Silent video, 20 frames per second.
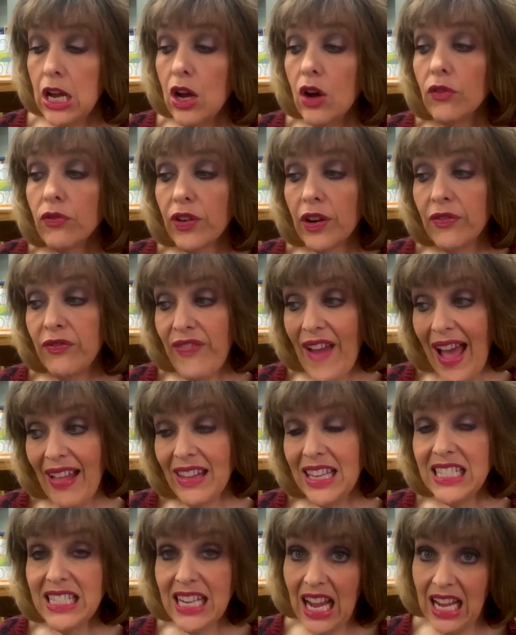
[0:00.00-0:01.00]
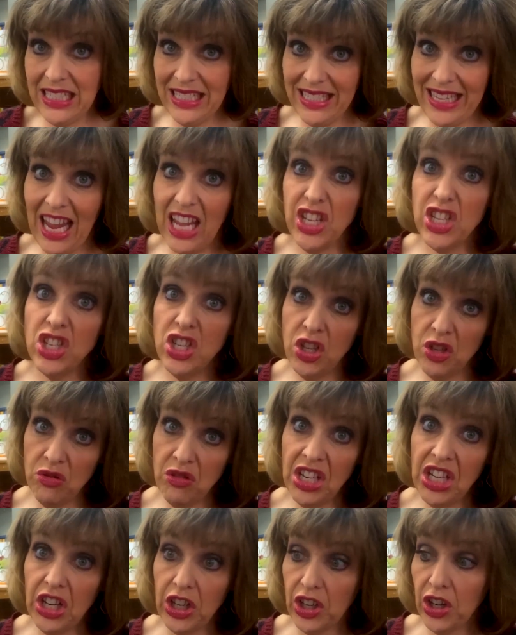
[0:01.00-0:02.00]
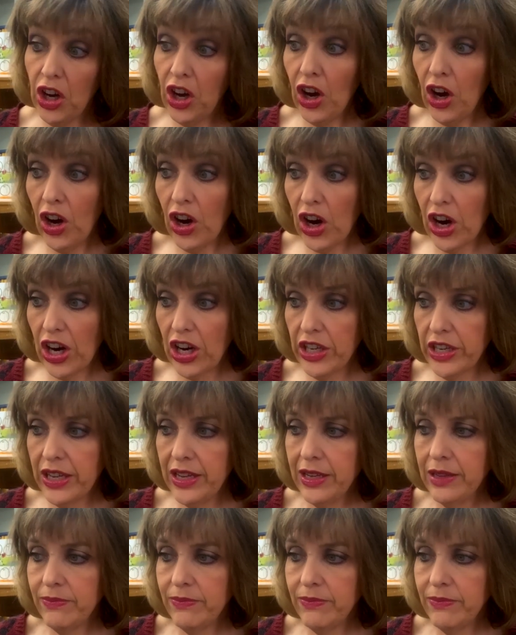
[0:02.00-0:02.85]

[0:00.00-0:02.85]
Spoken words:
For Valentine's Day, you need a card."